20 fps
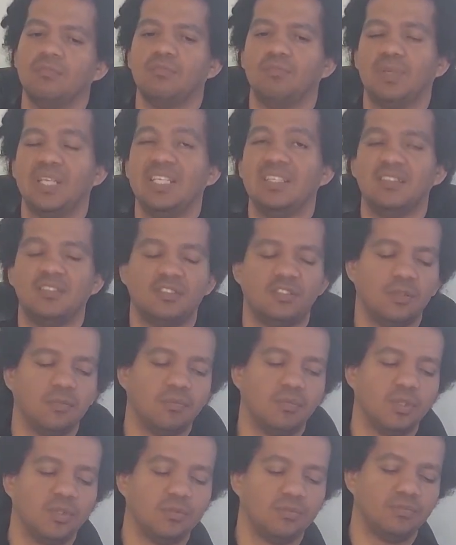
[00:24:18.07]
Plain and
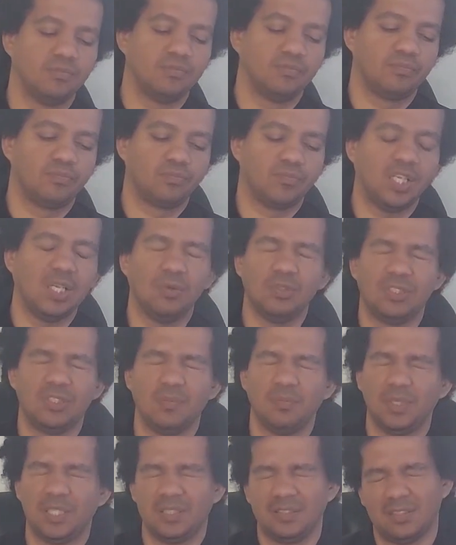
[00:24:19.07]
simple. That was
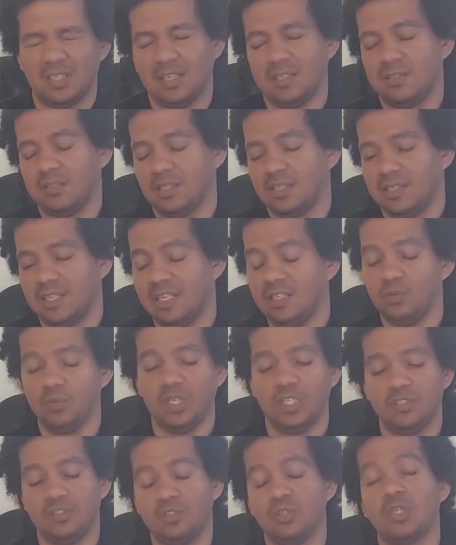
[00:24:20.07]
simply a sideline.
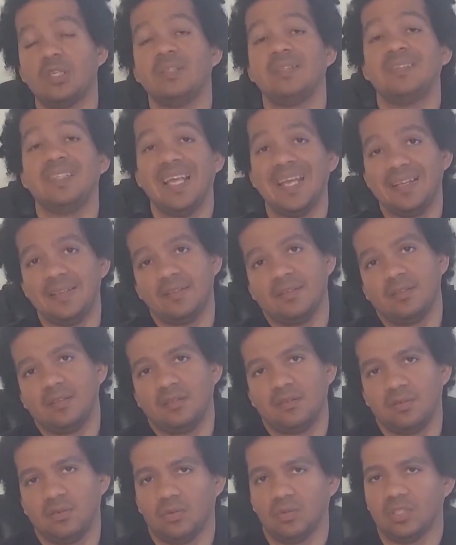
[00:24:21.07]
Anyways, your intent,
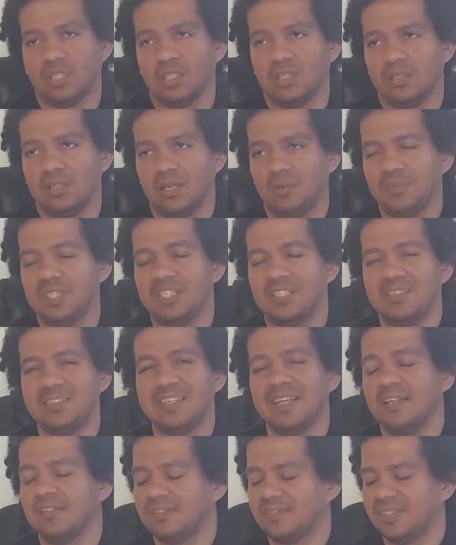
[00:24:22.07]
okay? I'm nearing
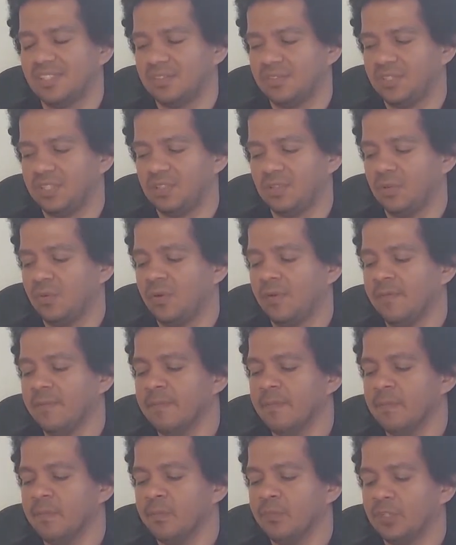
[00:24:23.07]
the end of this video.
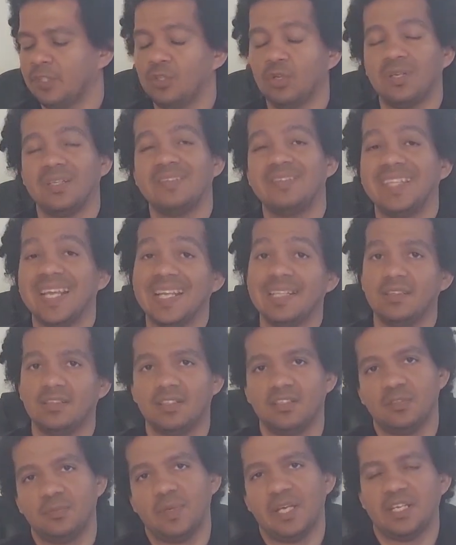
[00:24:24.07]
Your
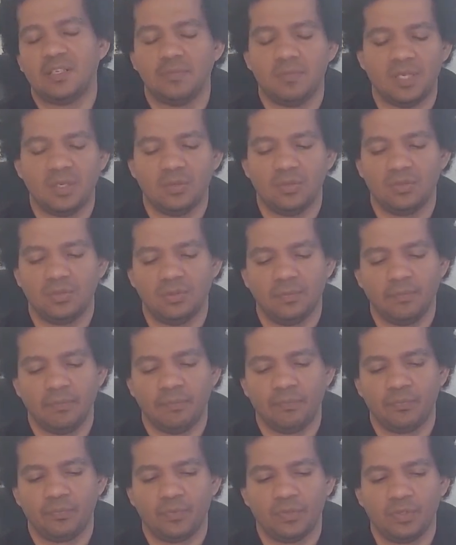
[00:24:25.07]
intent is paramount.
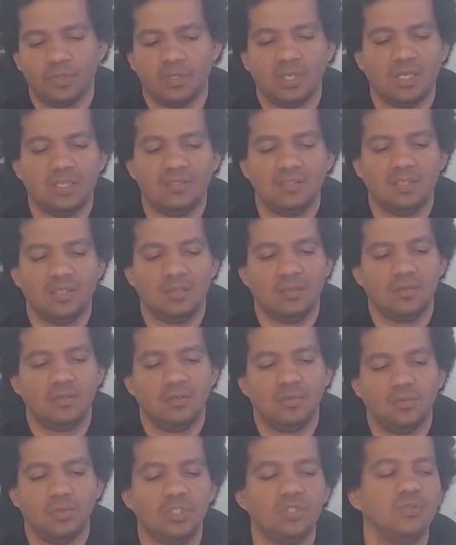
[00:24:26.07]
Like I said,
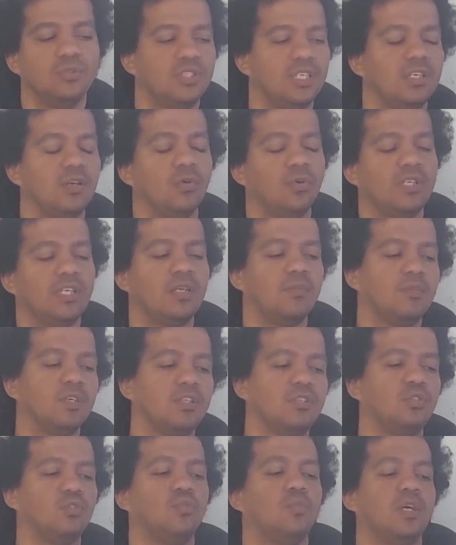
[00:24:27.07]
when you say, okay, I'm
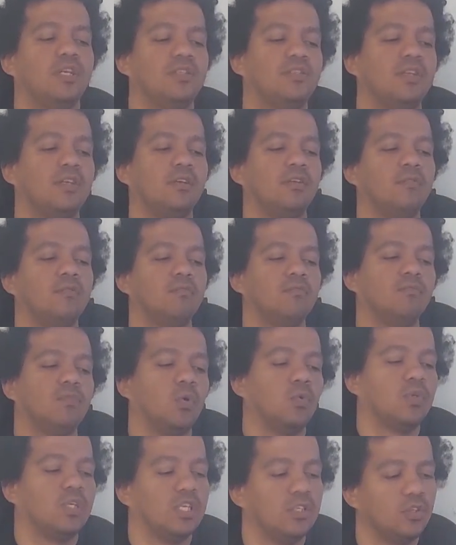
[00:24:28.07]
gonna do my thing,
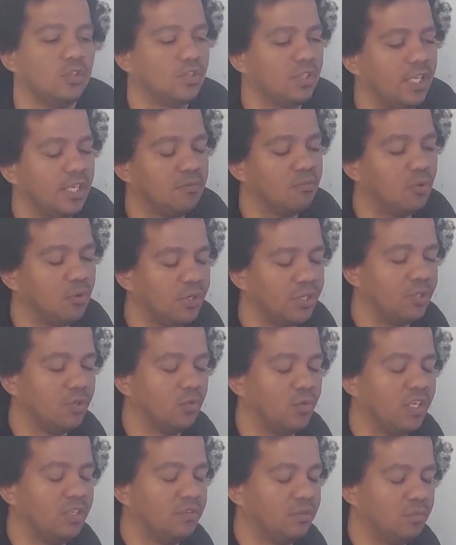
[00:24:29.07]
okay, just like
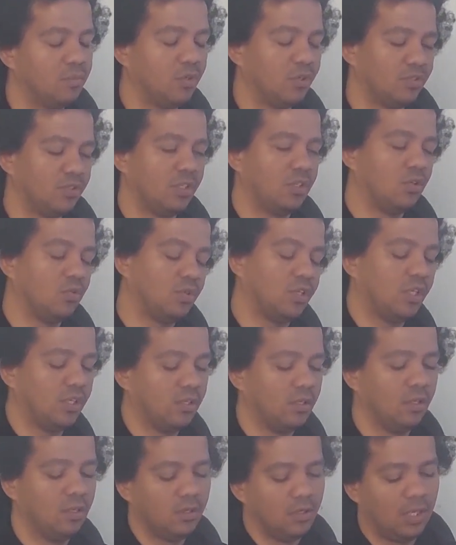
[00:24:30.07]
Morino Ravenberg said,
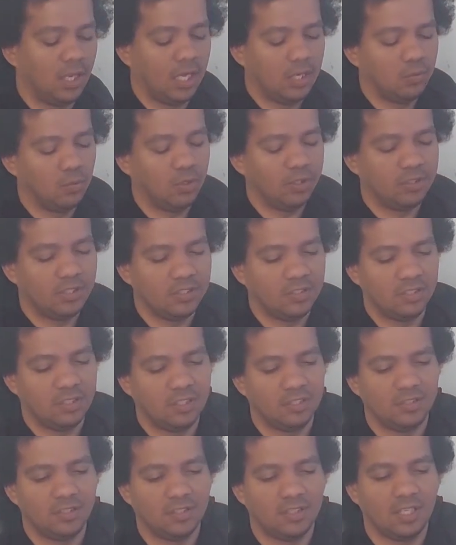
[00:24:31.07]
okay, I want this
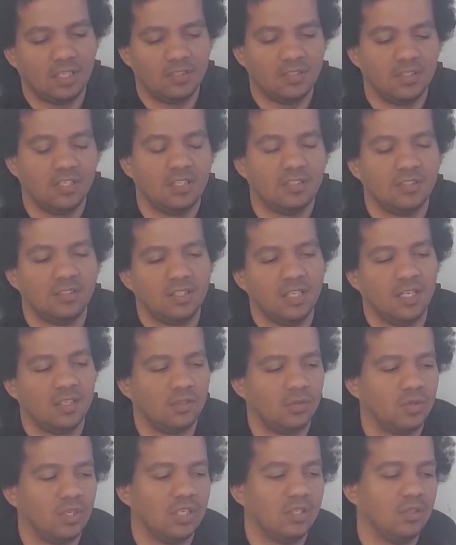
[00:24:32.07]
and this and this and this and
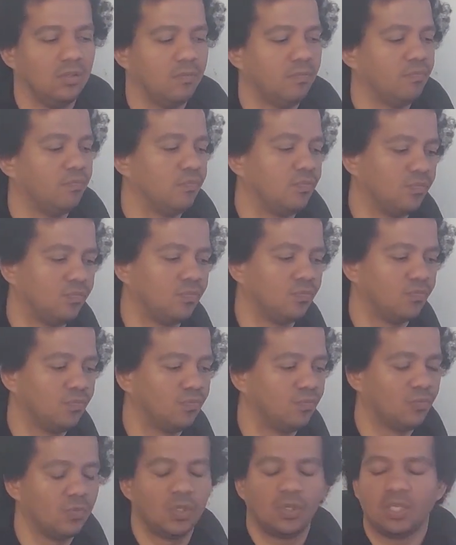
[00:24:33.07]
that, okay,
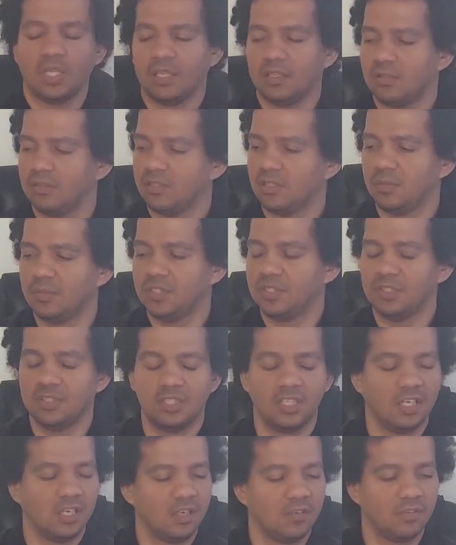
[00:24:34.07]
Mm-hmm. Okay, let me see.
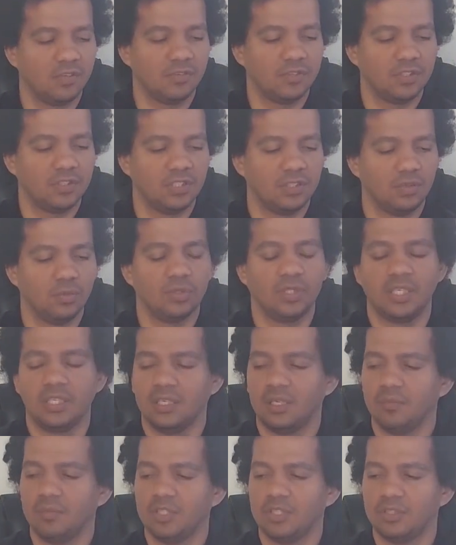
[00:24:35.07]
Did I have everything?
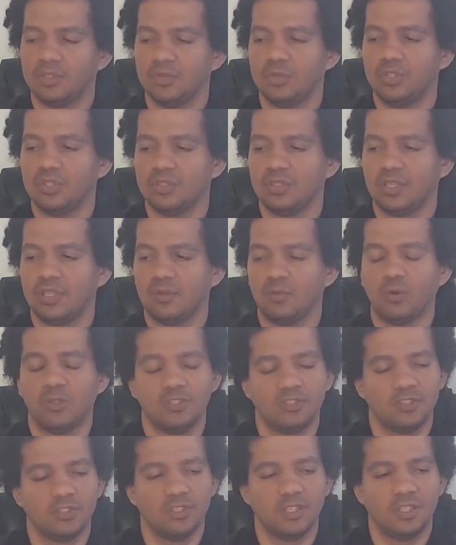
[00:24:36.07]
Okay, I'm gonna do this like
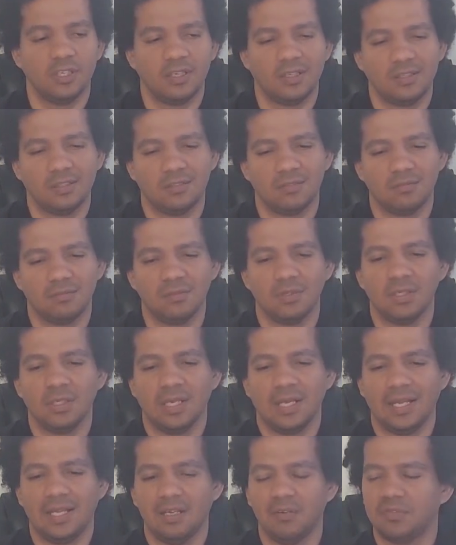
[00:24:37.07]
once a day. I can.
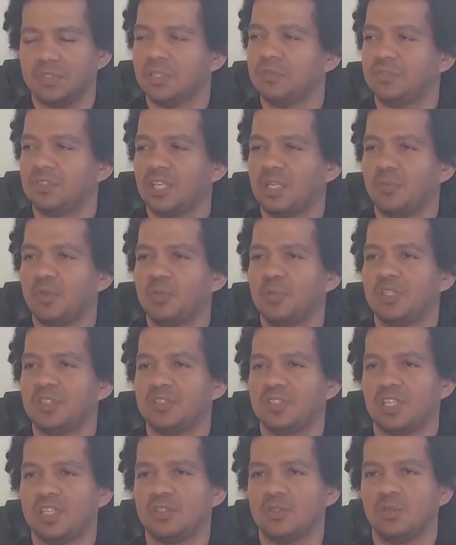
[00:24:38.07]
I have enough time in my
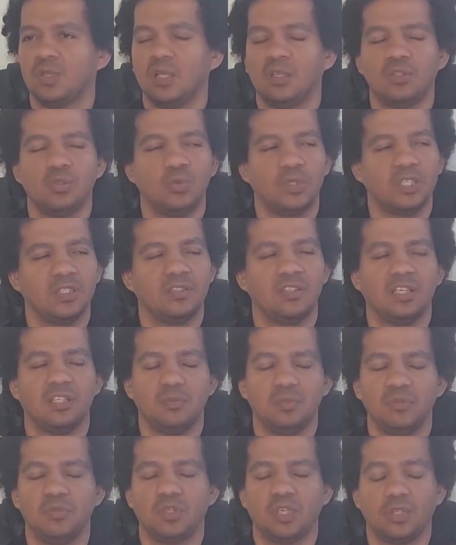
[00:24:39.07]
schedule. I'll do it at
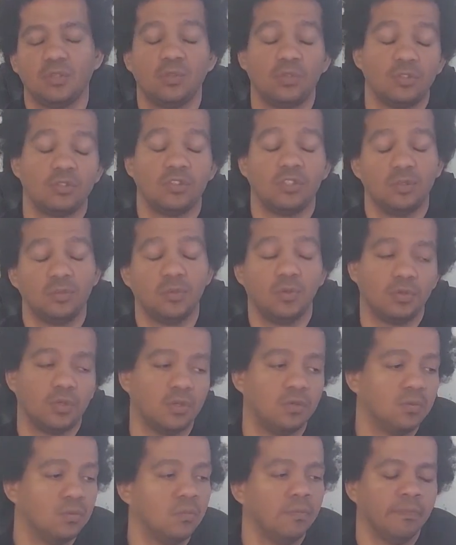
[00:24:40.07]
night before I go to sleep.
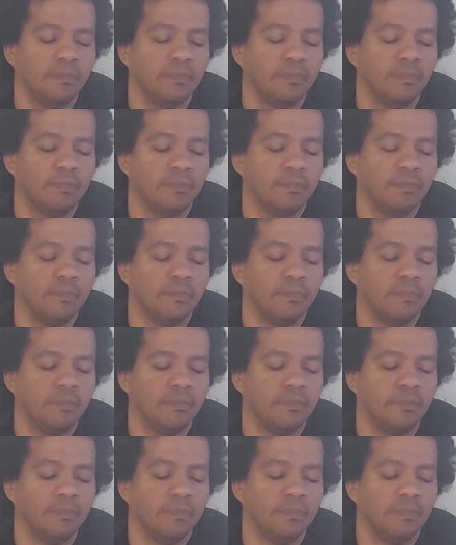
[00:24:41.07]
Okay,